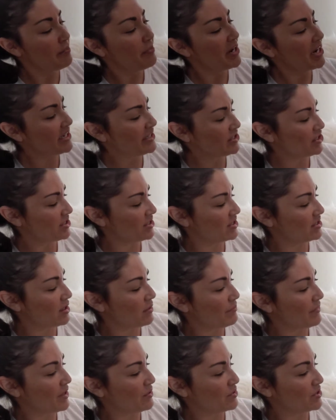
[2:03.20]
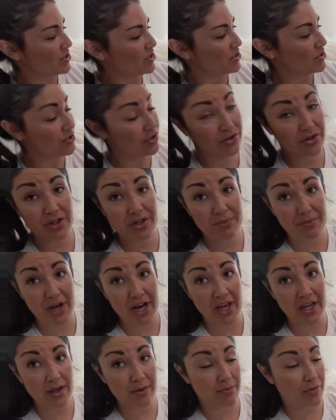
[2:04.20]
but I just saw Mouse scurry
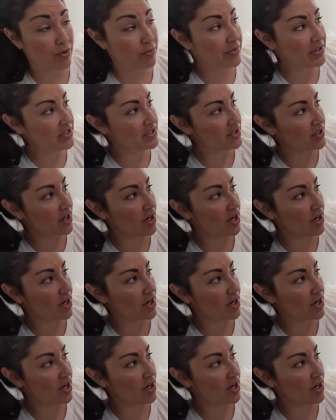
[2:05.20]
by a moment